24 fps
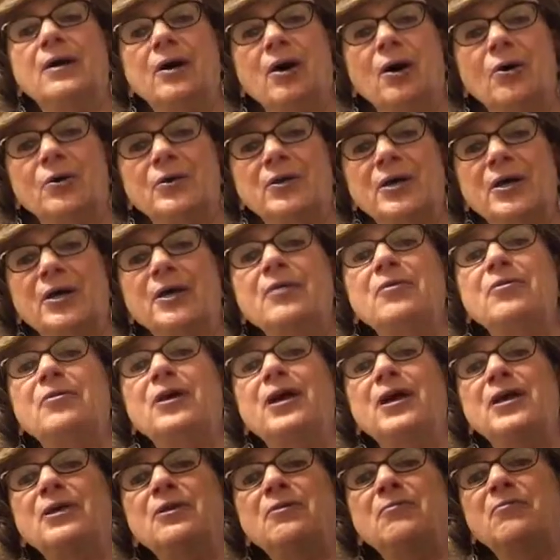Okay,
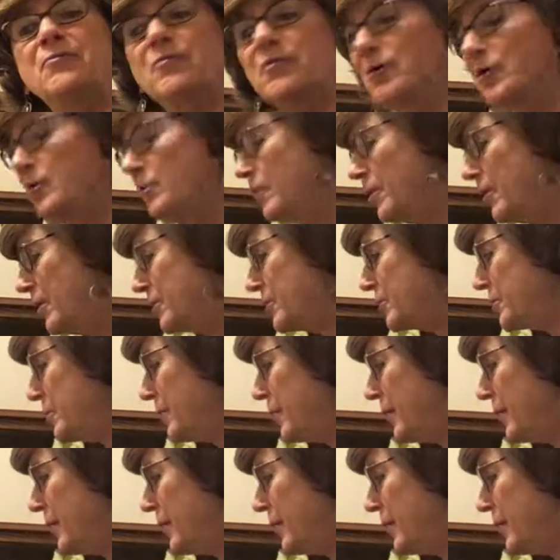thank you very much.